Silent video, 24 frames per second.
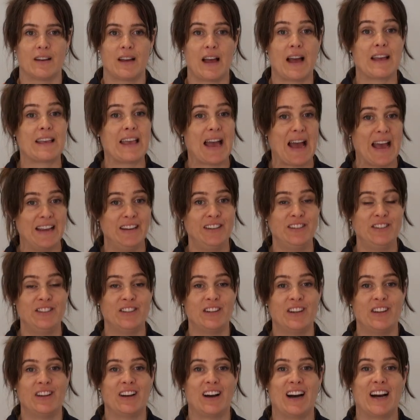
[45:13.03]
Again,
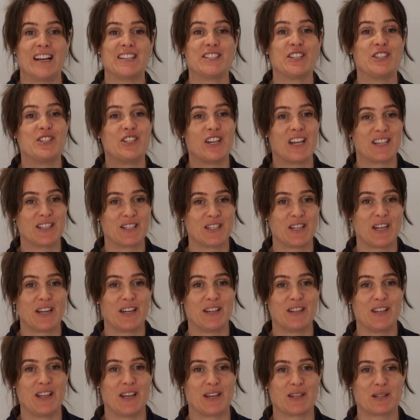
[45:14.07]
I suggest
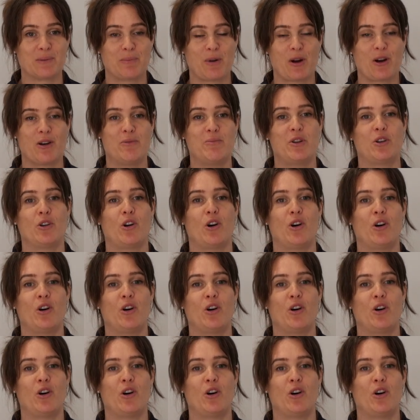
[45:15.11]
the experiment